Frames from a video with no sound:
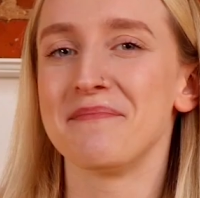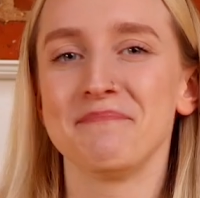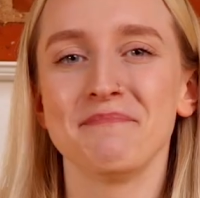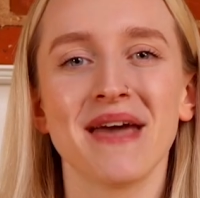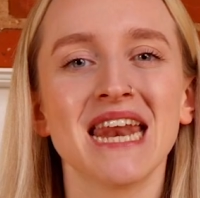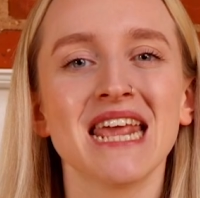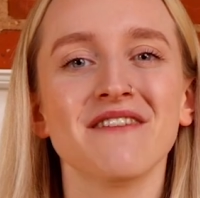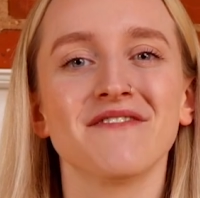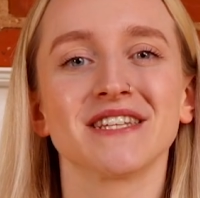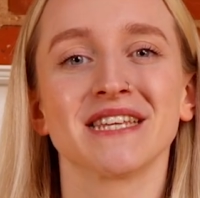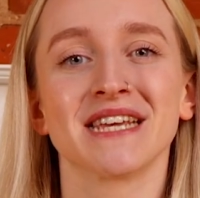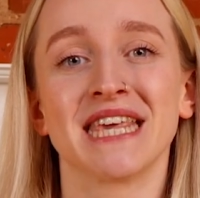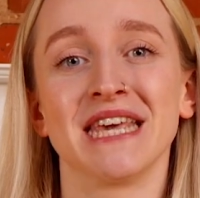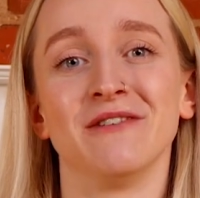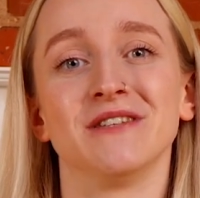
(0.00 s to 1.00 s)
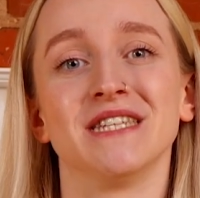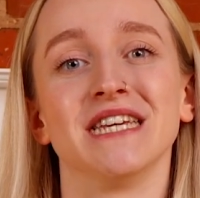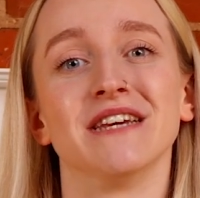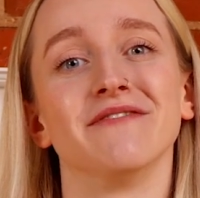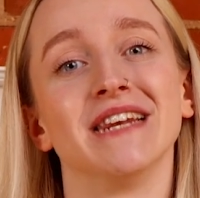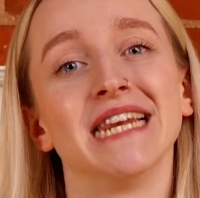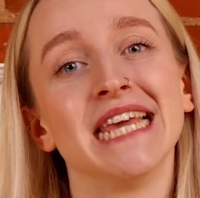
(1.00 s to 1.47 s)
Many of us are guilty
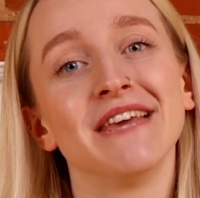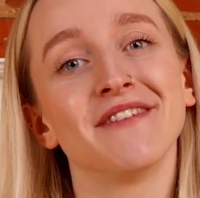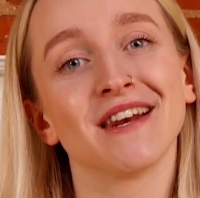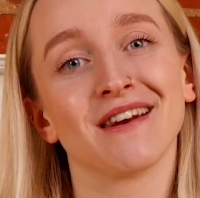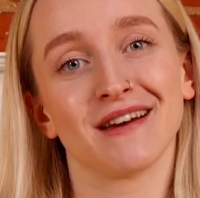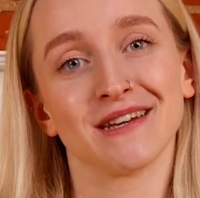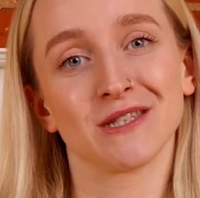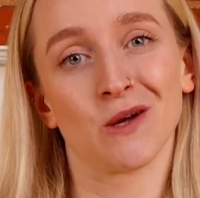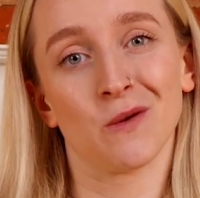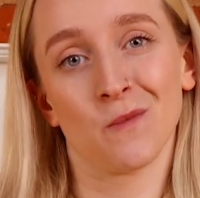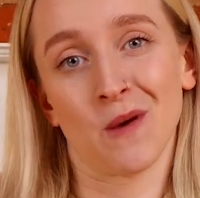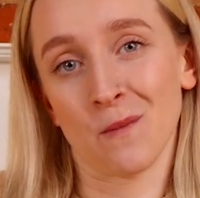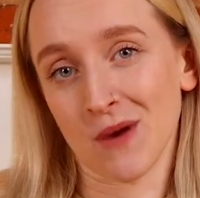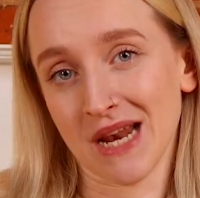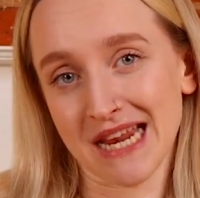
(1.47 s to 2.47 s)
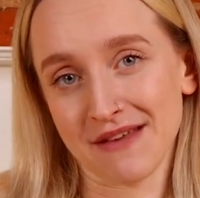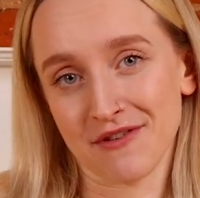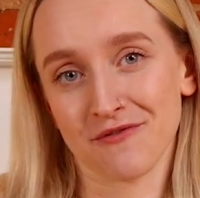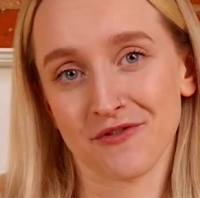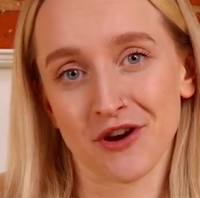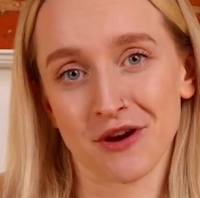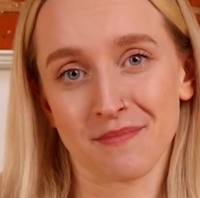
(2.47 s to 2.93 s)
of leaving lights on when we leave
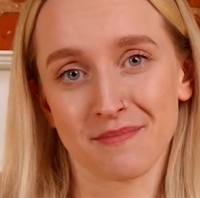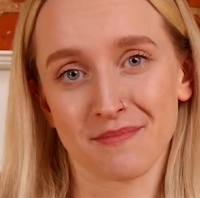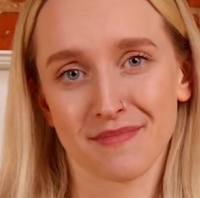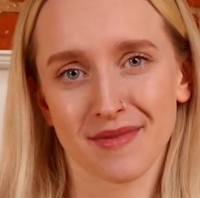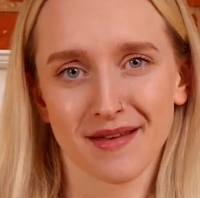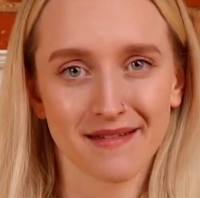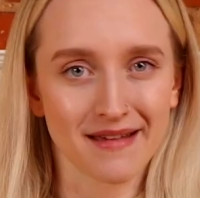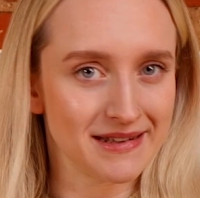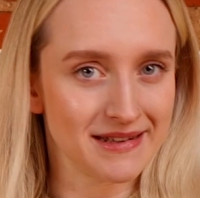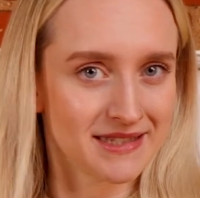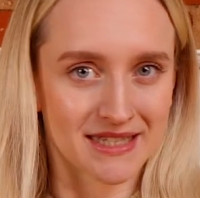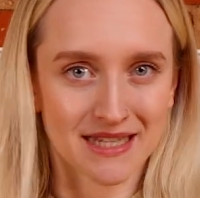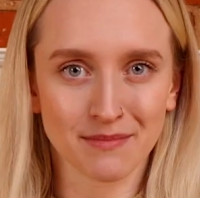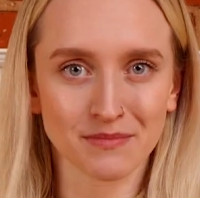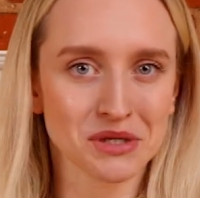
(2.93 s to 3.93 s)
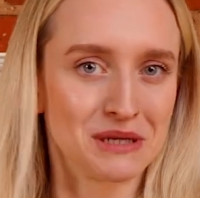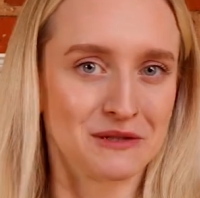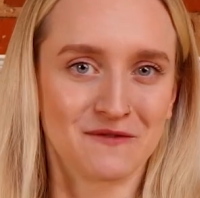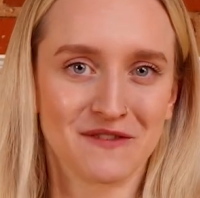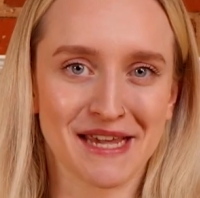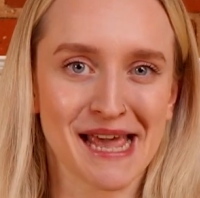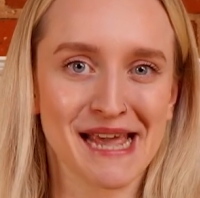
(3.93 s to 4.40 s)
a room, and sometimes
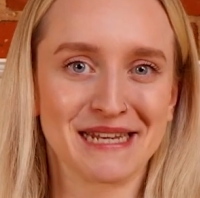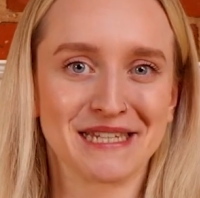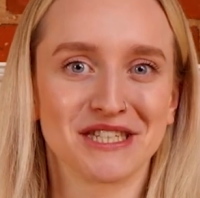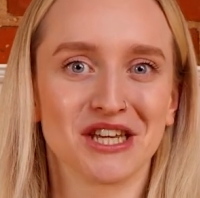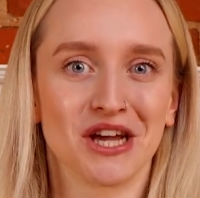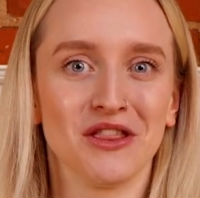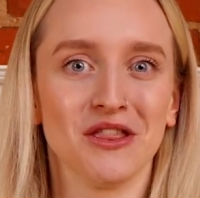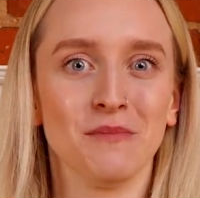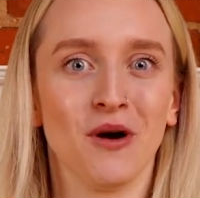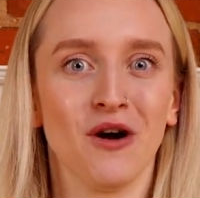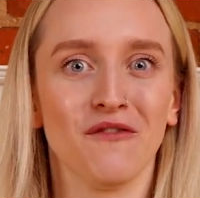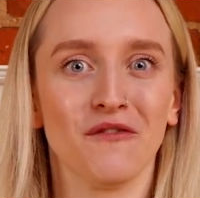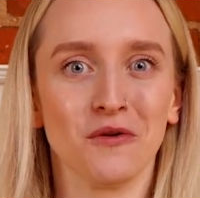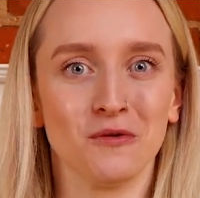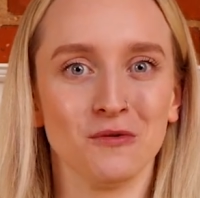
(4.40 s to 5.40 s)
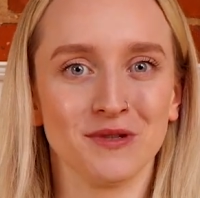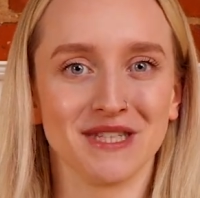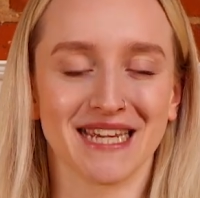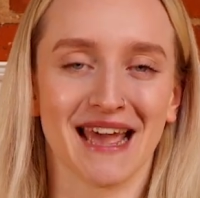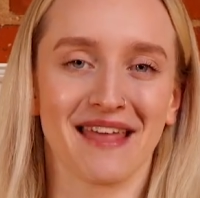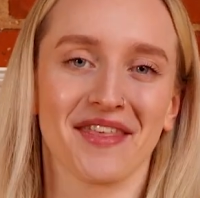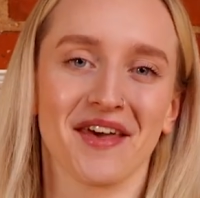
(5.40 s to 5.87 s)
forgetting to turn them off
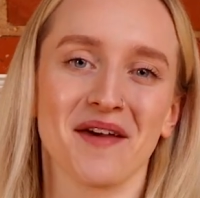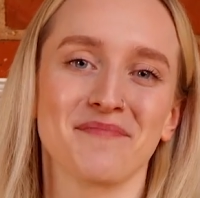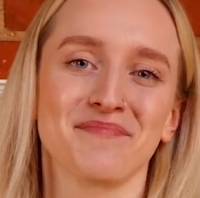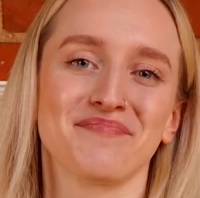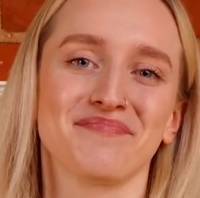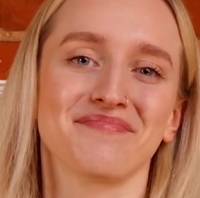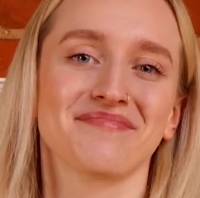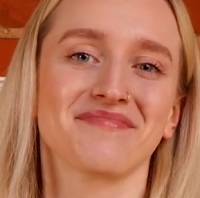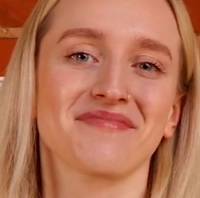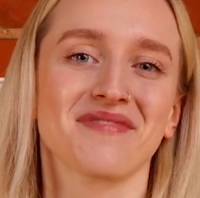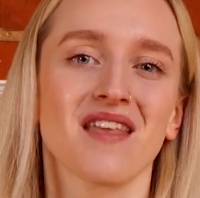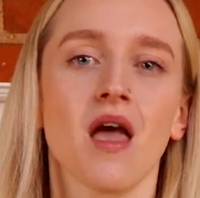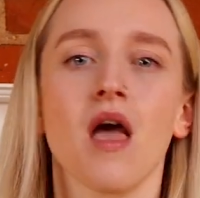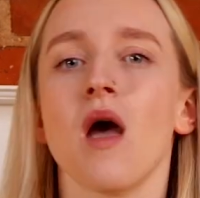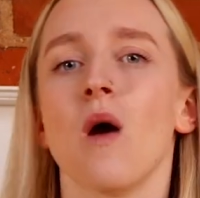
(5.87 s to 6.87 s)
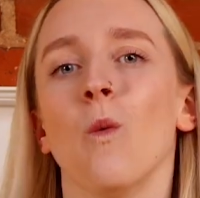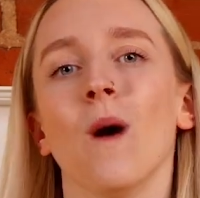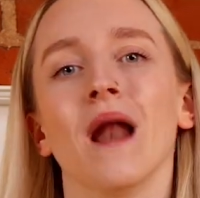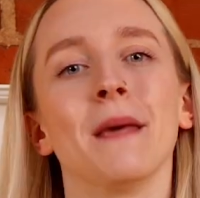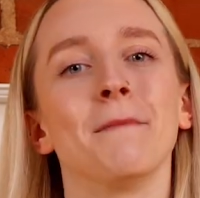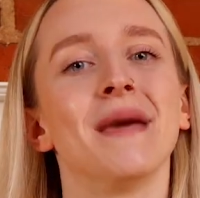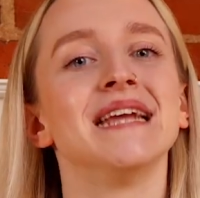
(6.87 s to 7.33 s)
altogether.
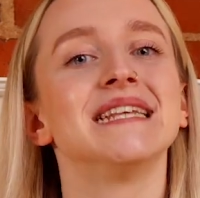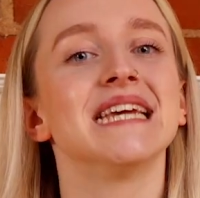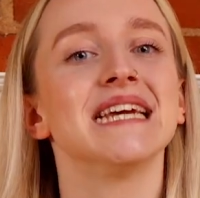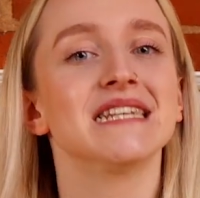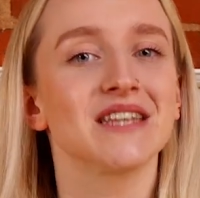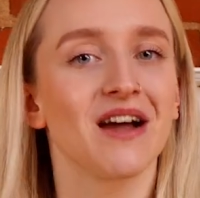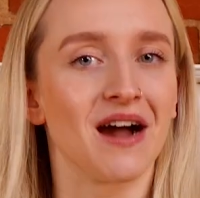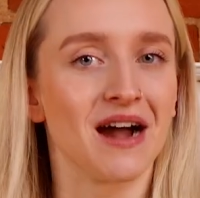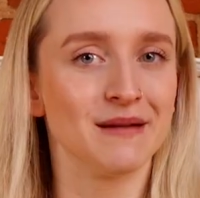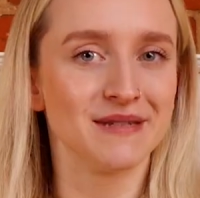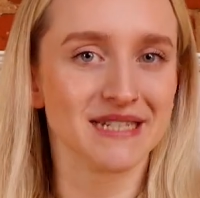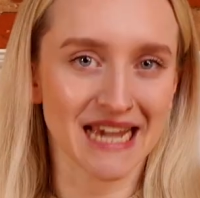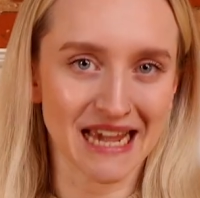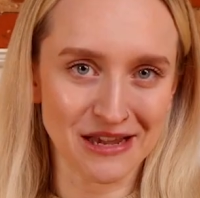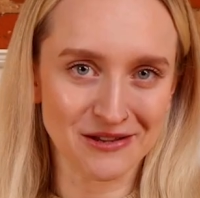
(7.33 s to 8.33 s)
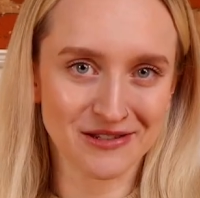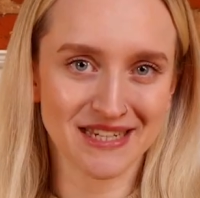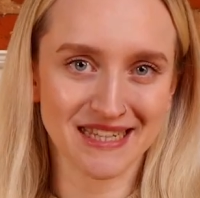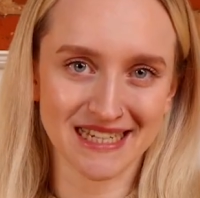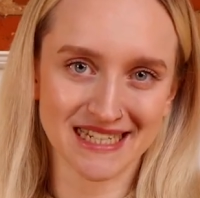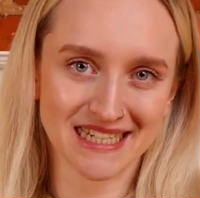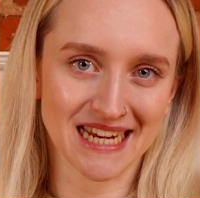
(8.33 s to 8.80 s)
While it may take time to get used
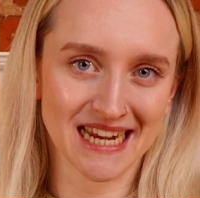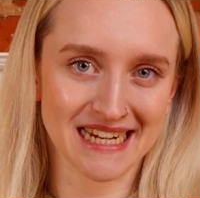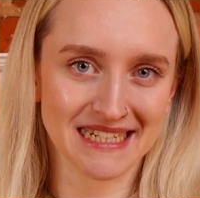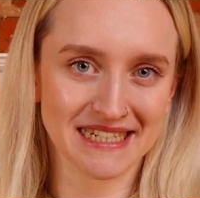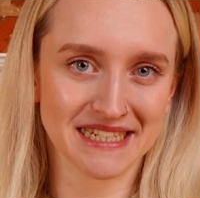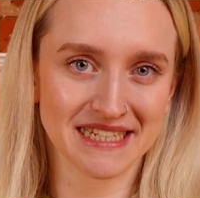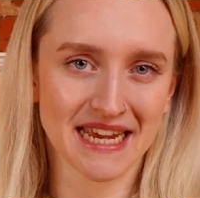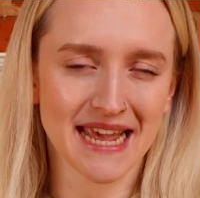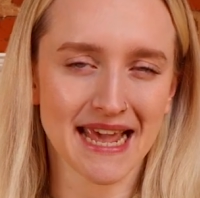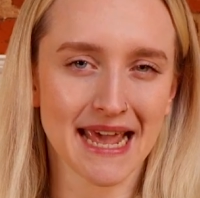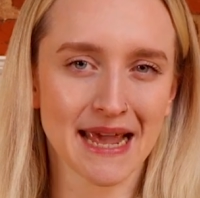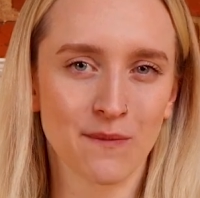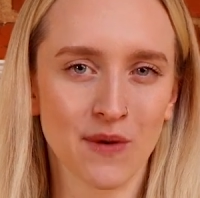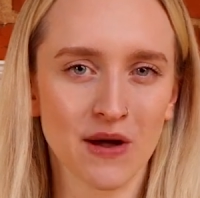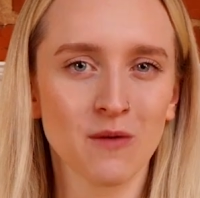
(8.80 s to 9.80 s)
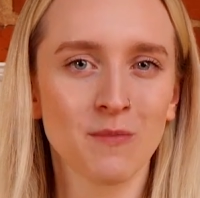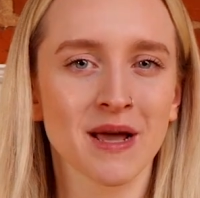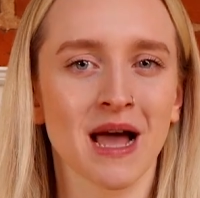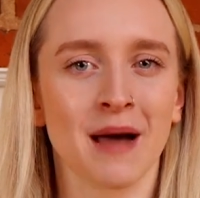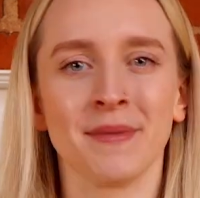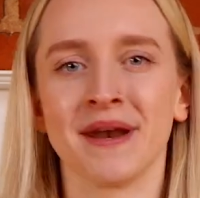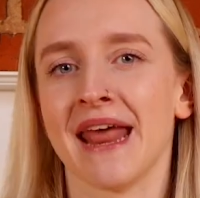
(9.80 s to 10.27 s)
to this change, it will
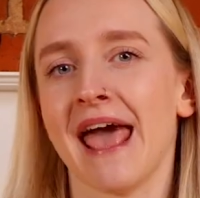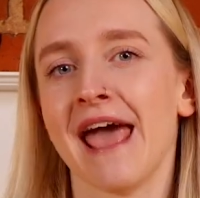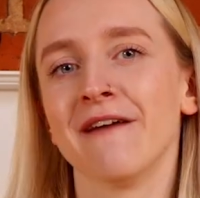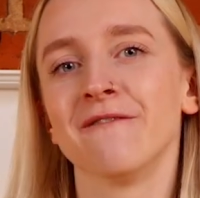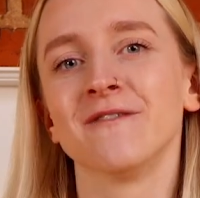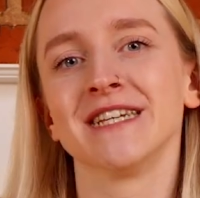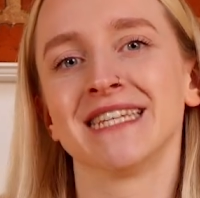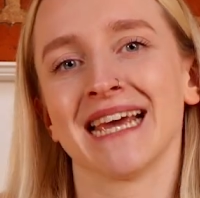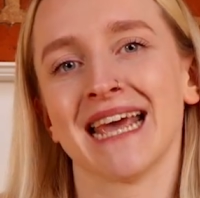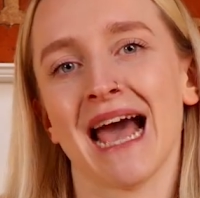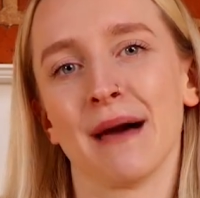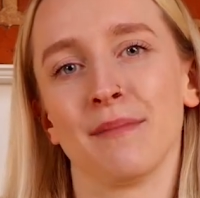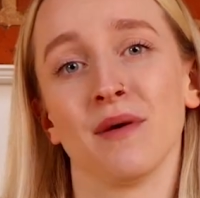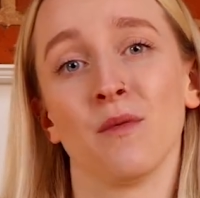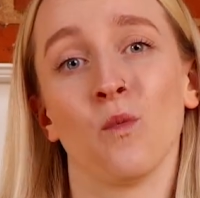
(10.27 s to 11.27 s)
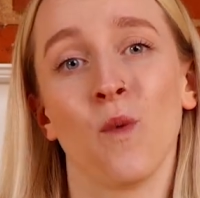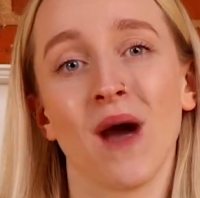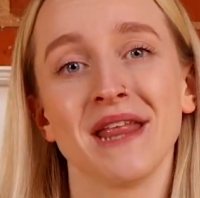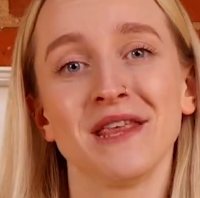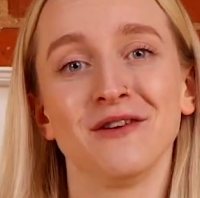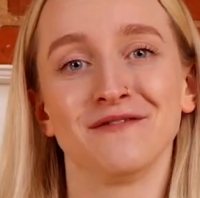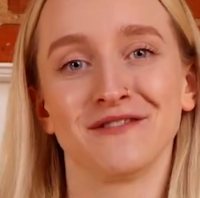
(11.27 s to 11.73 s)
become an everyday habit
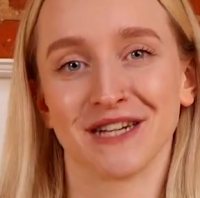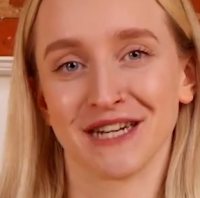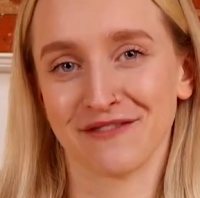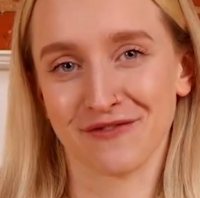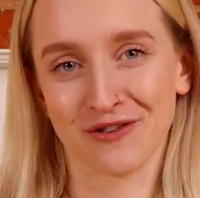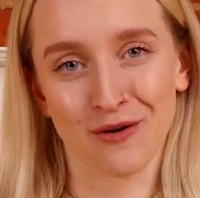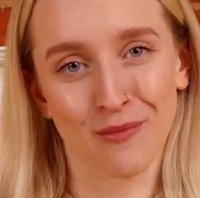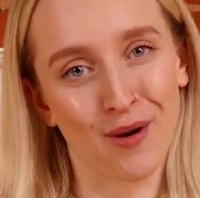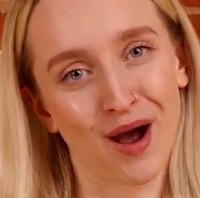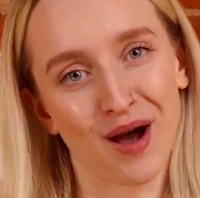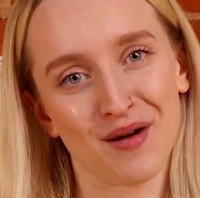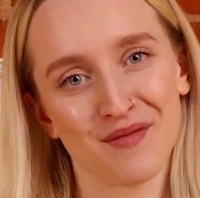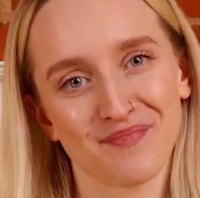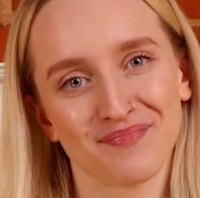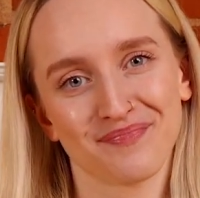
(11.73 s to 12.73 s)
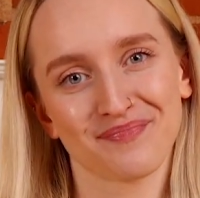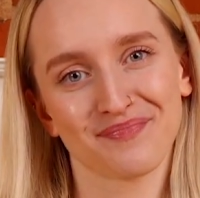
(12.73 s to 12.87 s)
when you have done it for a while.